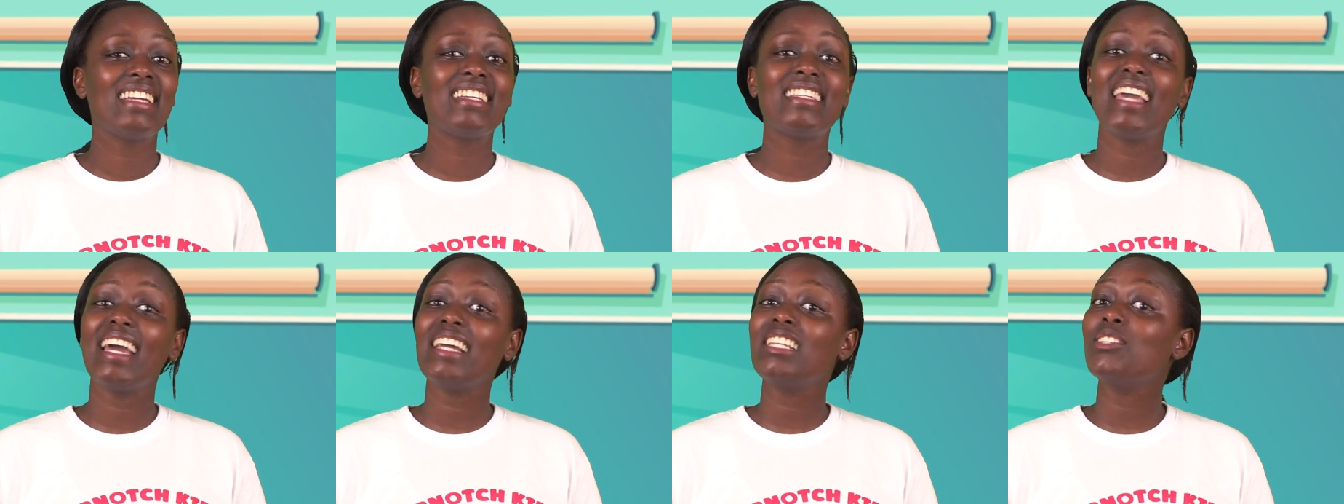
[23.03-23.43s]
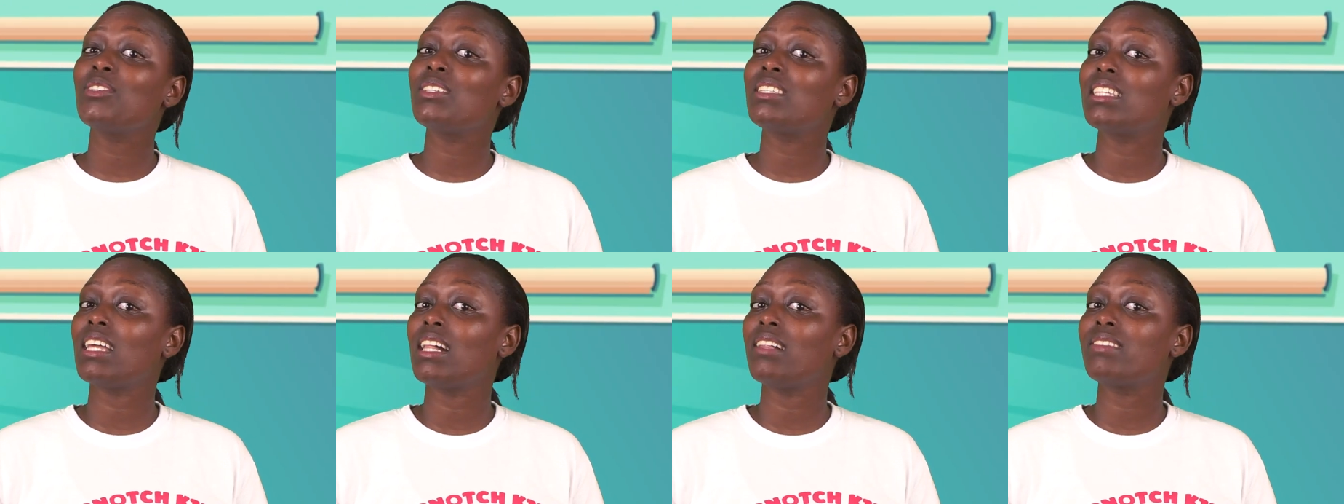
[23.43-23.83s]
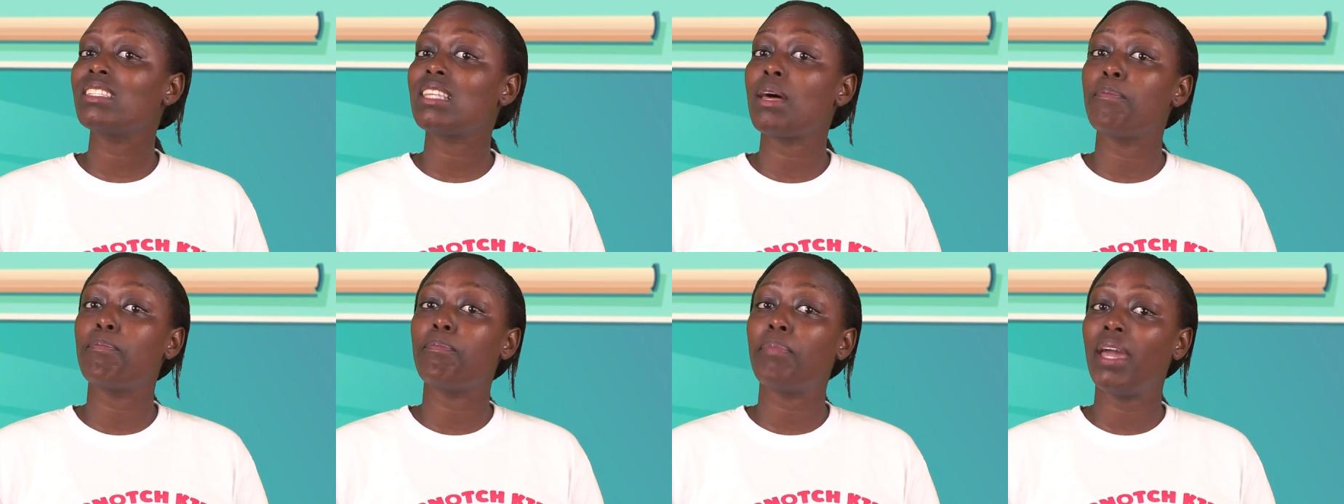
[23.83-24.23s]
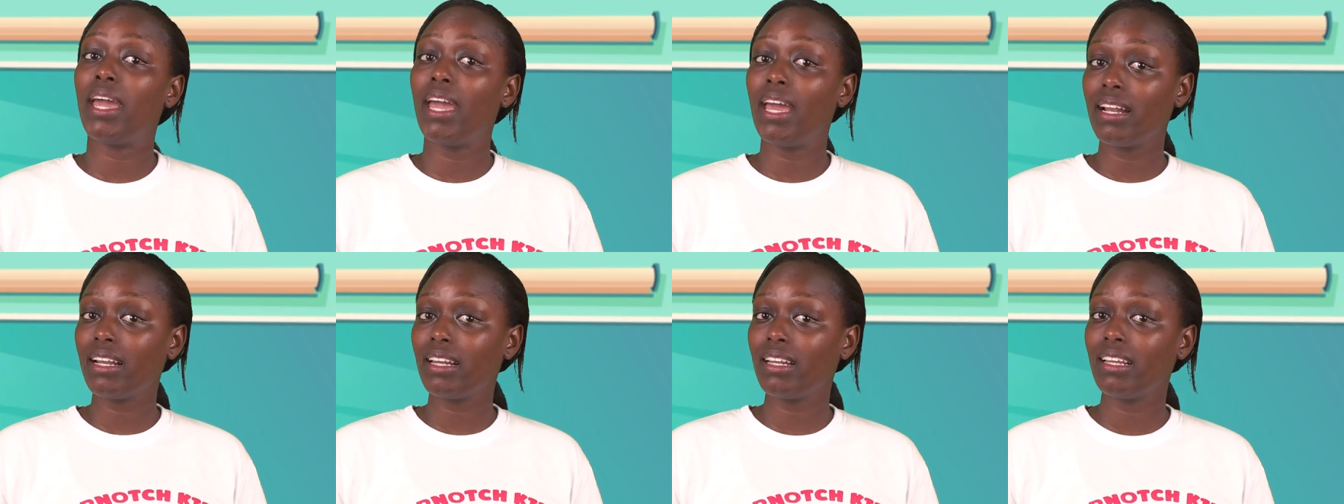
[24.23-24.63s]
Get yourself some
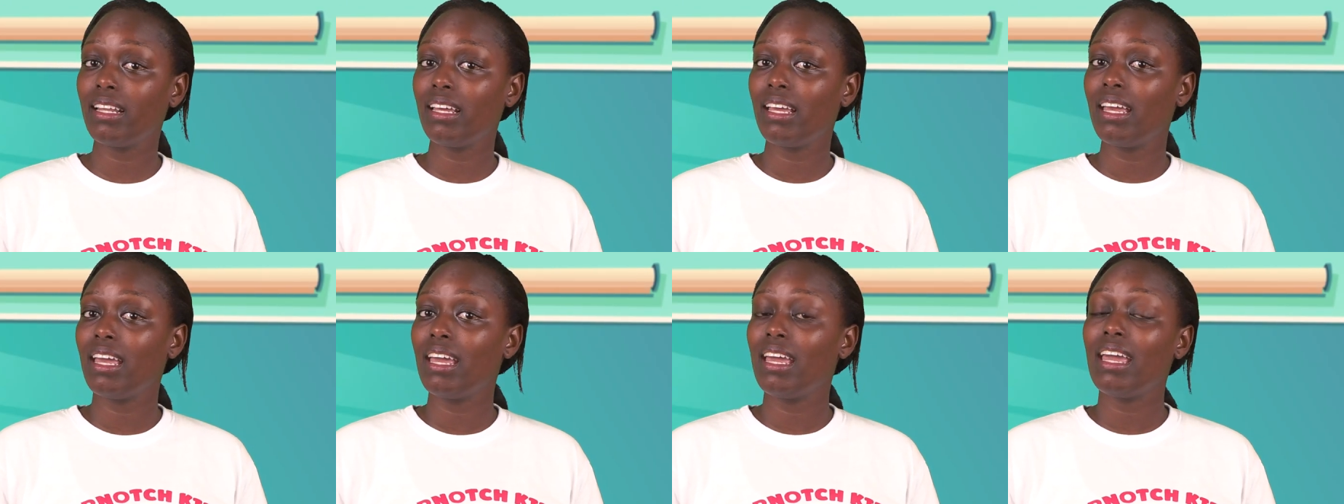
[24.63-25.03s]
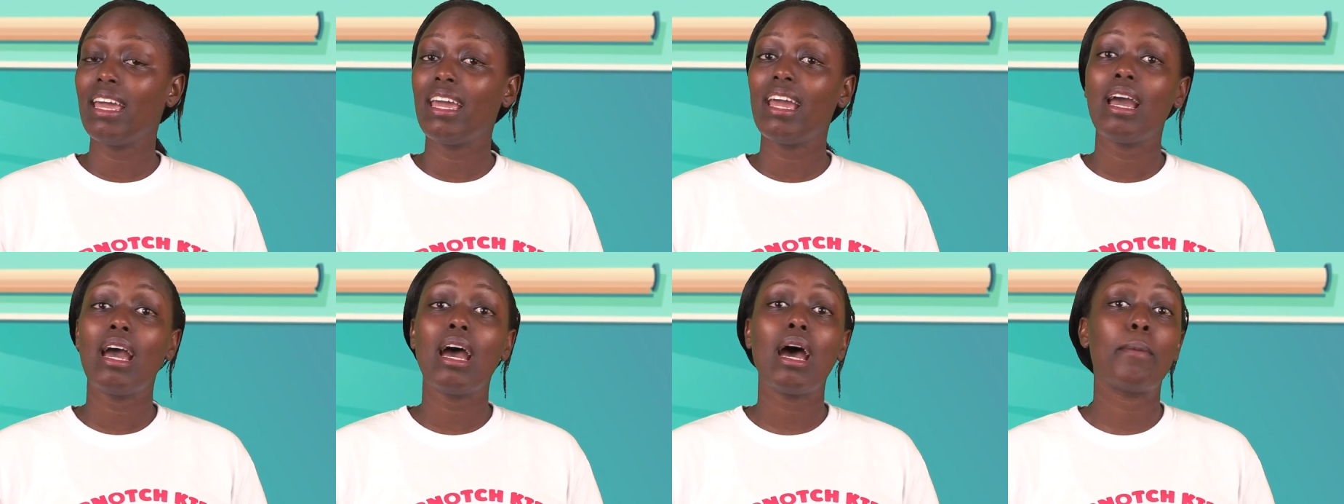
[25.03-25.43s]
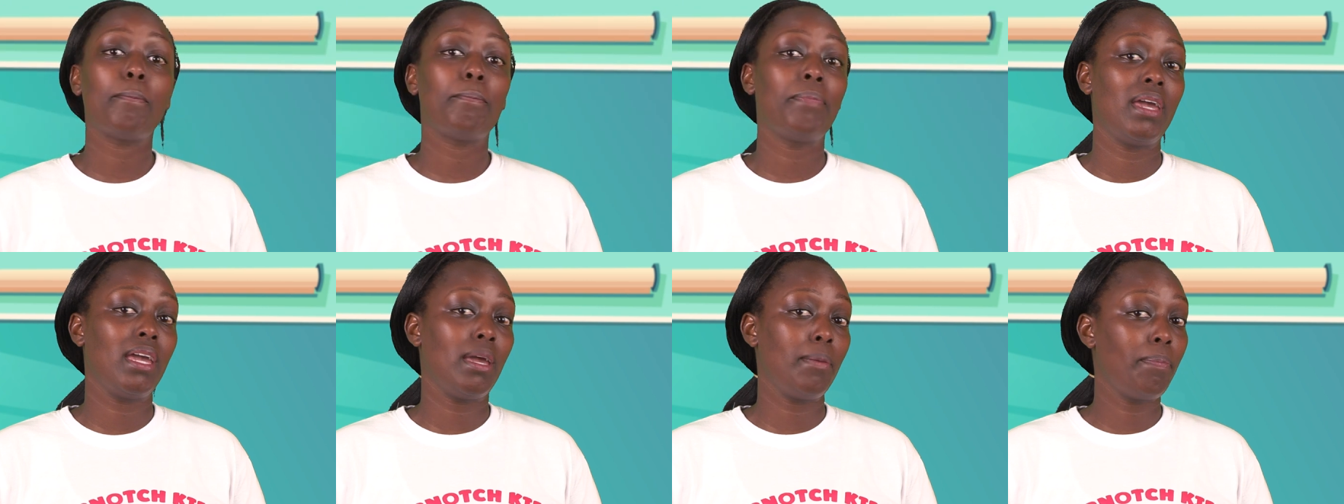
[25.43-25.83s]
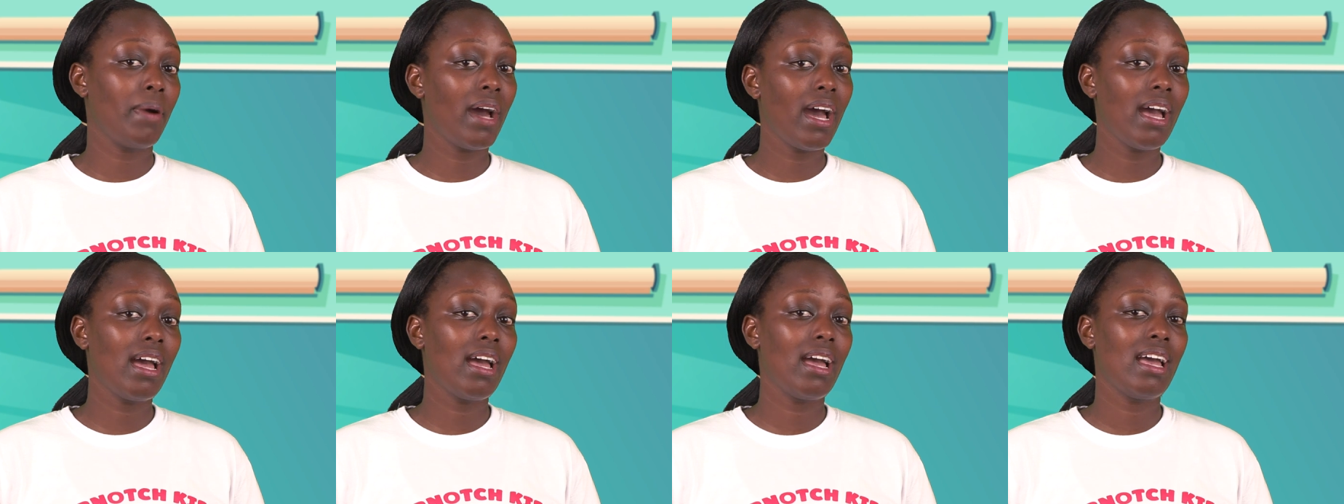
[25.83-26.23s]
pen, a
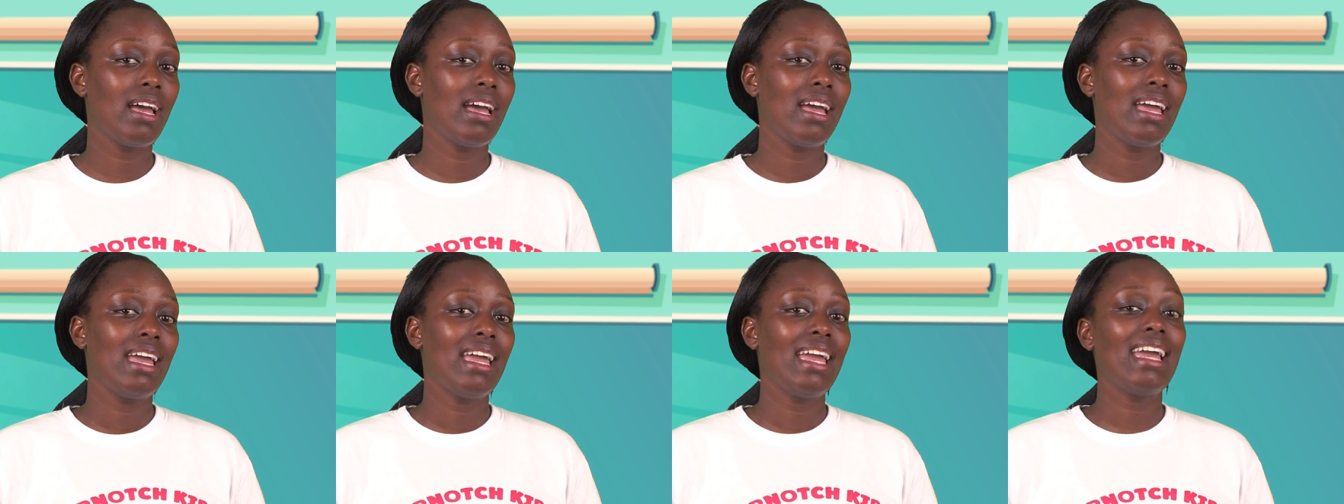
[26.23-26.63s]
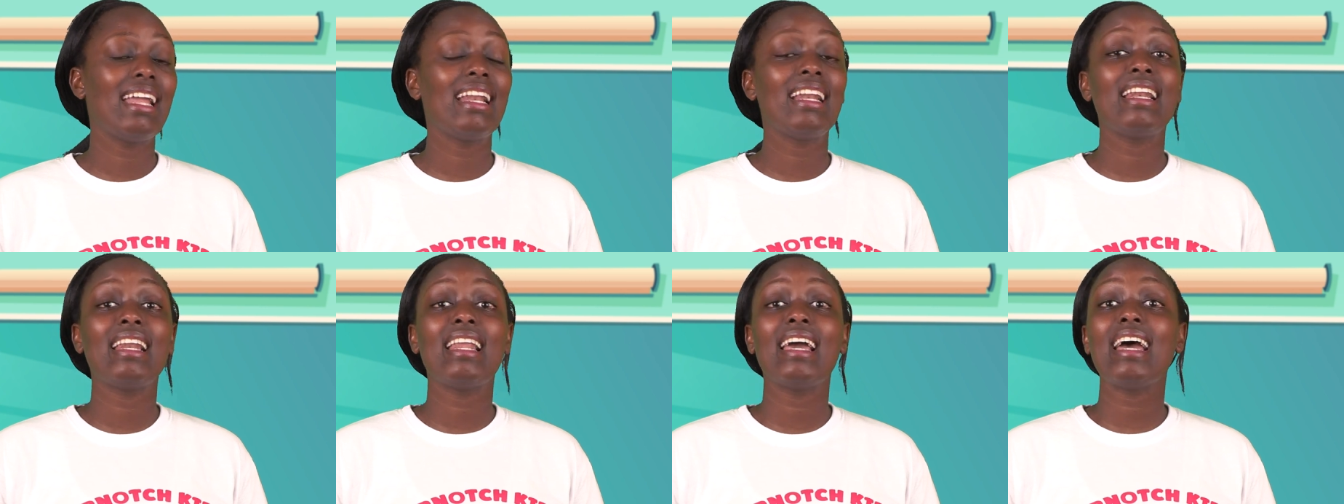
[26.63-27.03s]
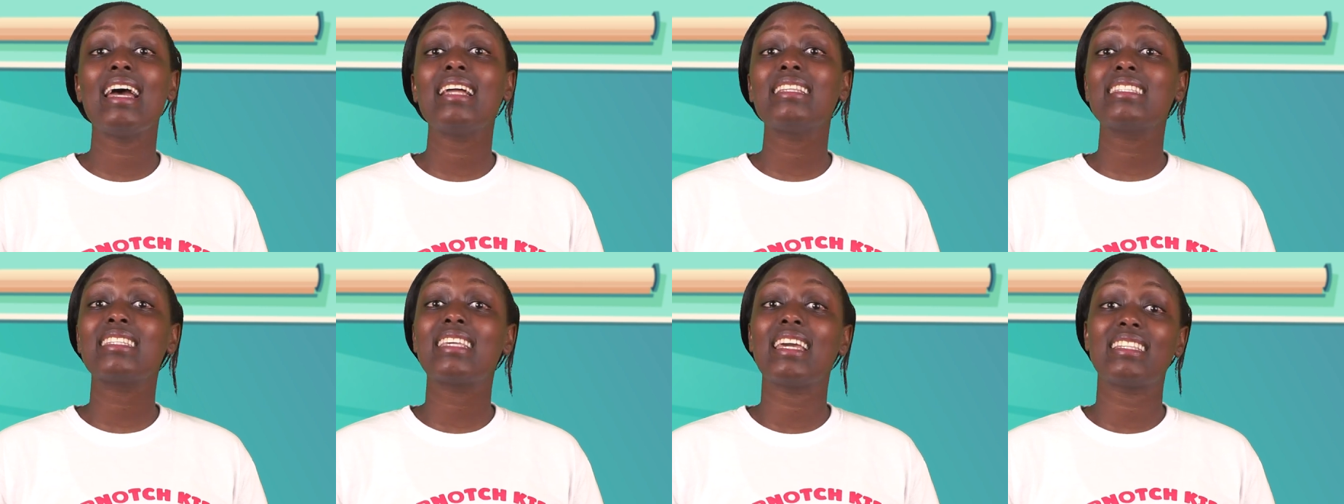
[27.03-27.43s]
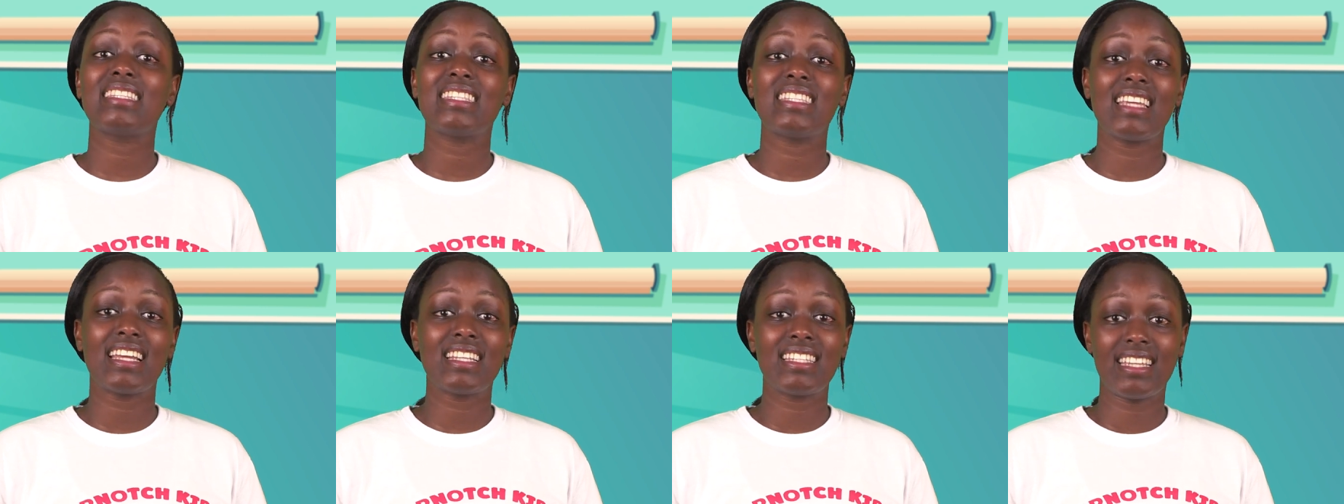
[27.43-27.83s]
paper, and let's get
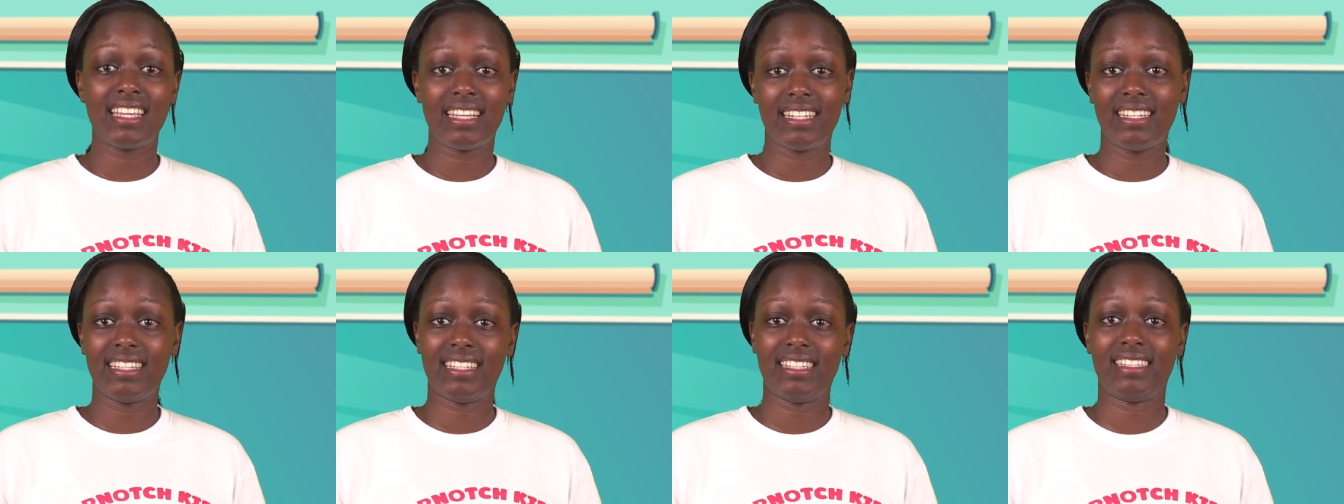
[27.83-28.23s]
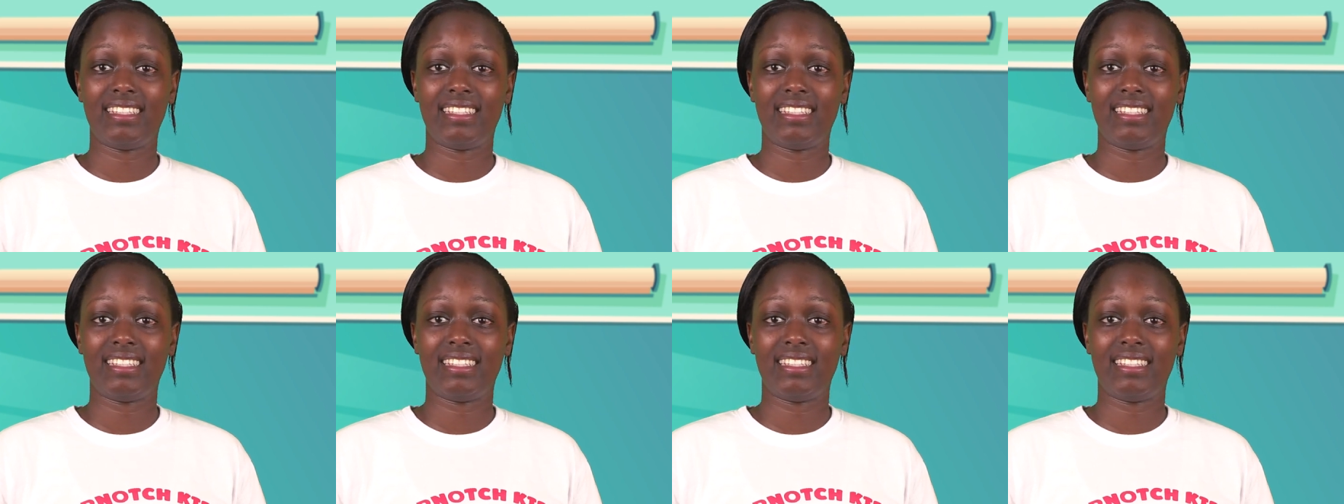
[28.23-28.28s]
started.